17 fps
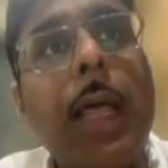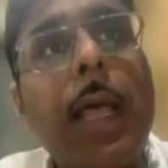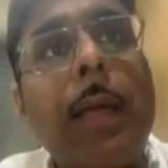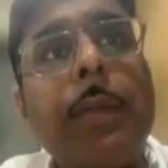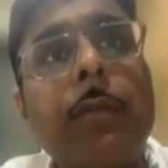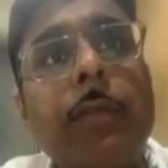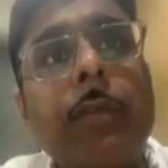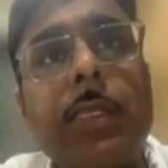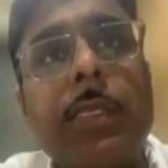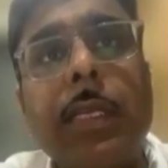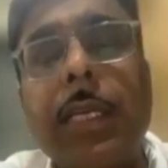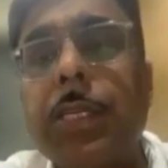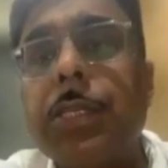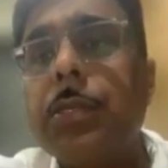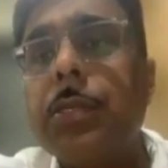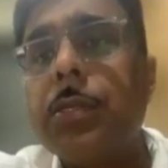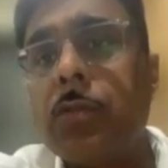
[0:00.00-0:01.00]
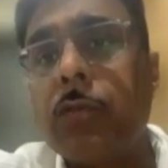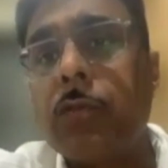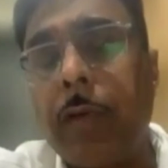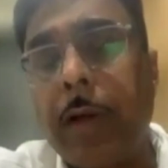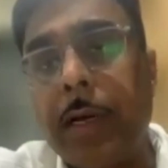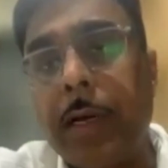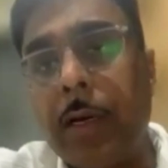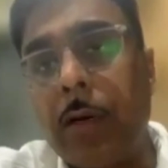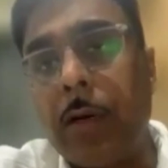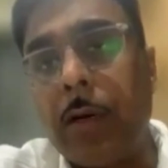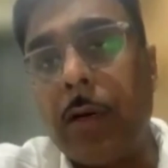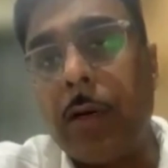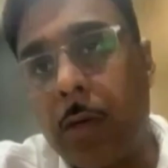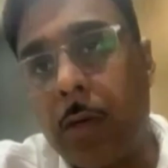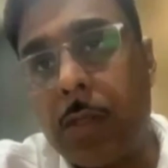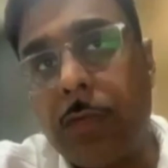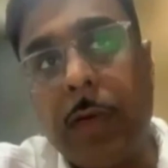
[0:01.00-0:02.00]
lab investigations to find out the
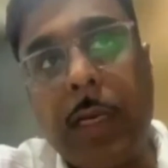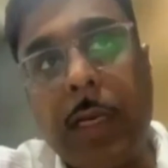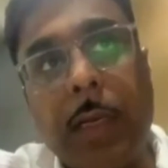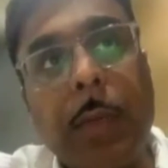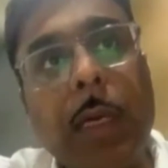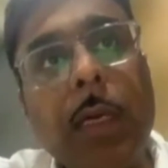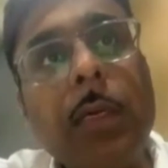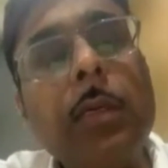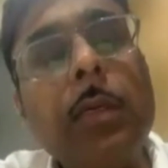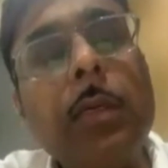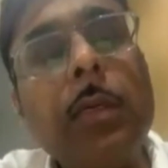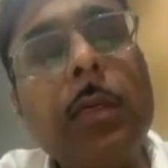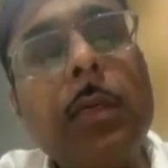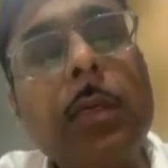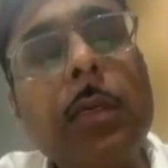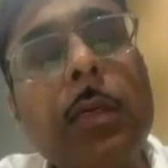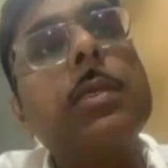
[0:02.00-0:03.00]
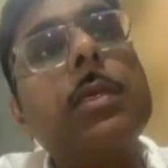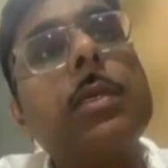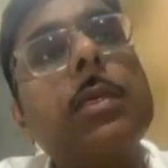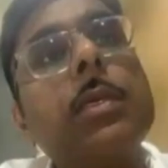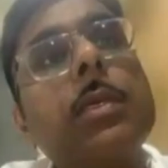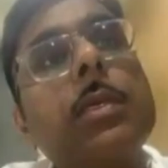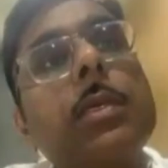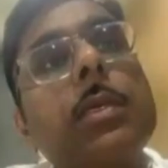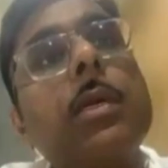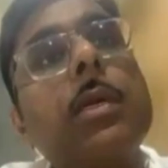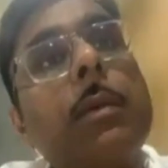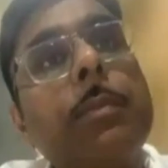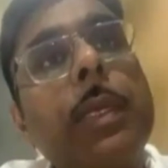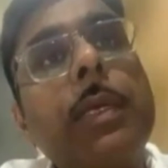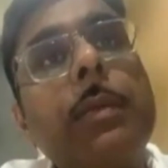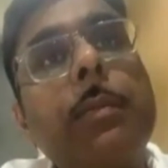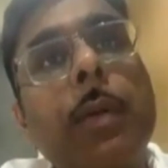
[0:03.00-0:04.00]
cause of edema, such as the
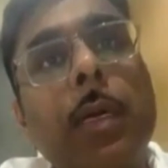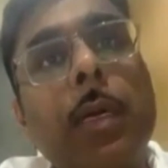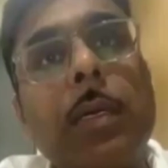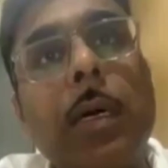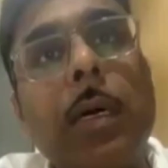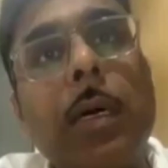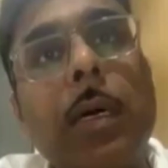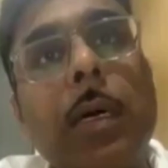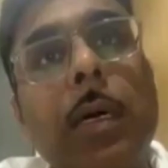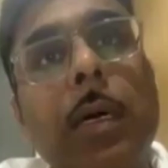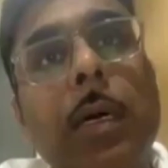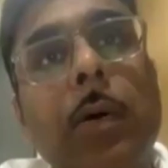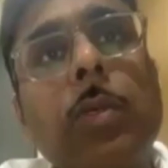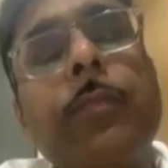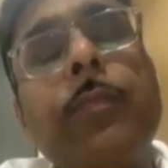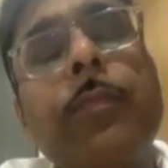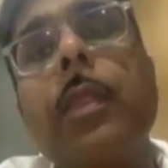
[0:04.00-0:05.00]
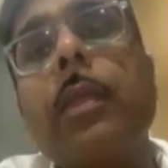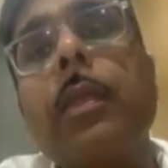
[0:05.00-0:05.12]
complete blood count,